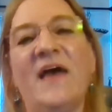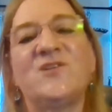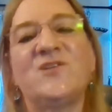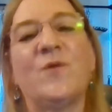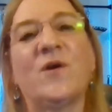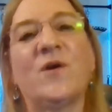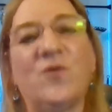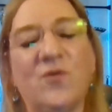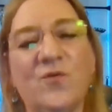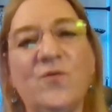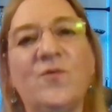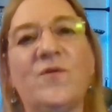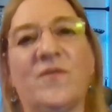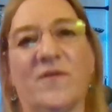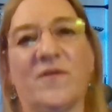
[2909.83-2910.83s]
to
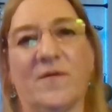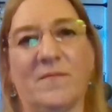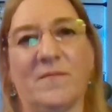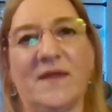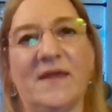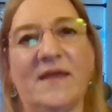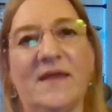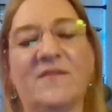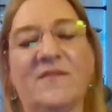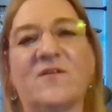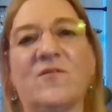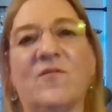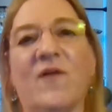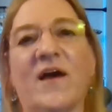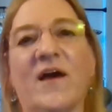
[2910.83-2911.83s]
include them in the
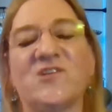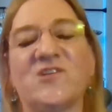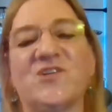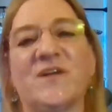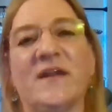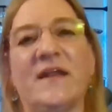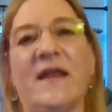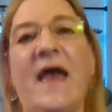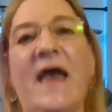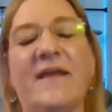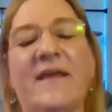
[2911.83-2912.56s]
collection and